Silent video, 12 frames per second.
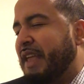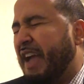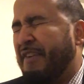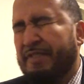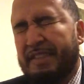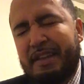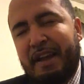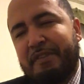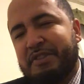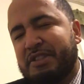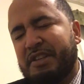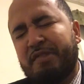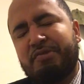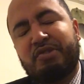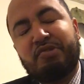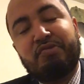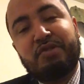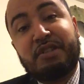Everything i share shared
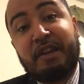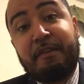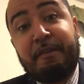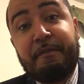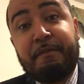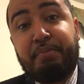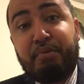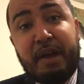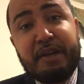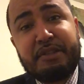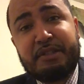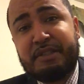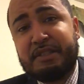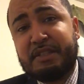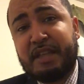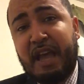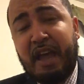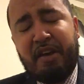with you is like precious
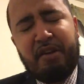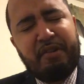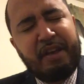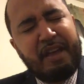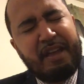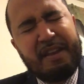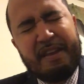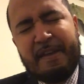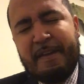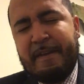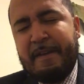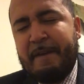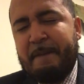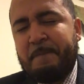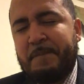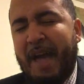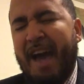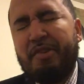as hell, and
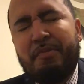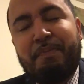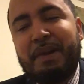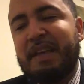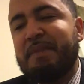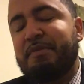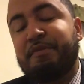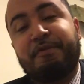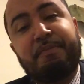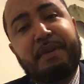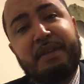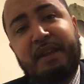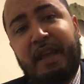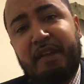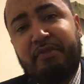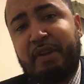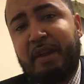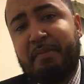I don't blame you for being
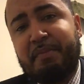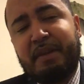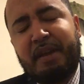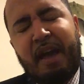angry at me.